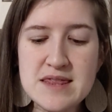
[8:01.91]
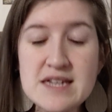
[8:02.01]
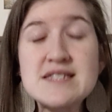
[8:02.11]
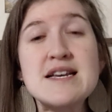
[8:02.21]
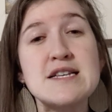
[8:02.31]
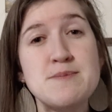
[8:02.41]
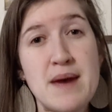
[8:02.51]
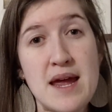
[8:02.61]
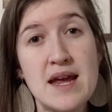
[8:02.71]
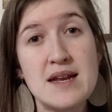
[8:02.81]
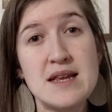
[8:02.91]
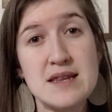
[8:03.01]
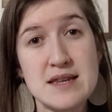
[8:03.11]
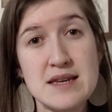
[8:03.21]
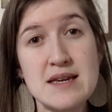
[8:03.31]
this has been
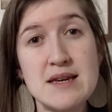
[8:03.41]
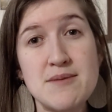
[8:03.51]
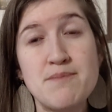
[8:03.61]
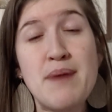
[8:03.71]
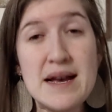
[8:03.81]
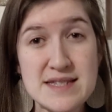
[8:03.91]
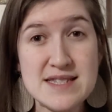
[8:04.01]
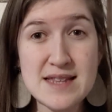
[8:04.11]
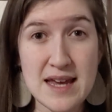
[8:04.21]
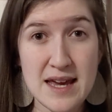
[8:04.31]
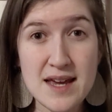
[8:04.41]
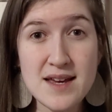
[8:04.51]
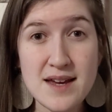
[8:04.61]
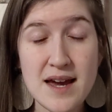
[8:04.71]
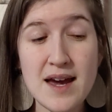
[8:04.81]
the best thing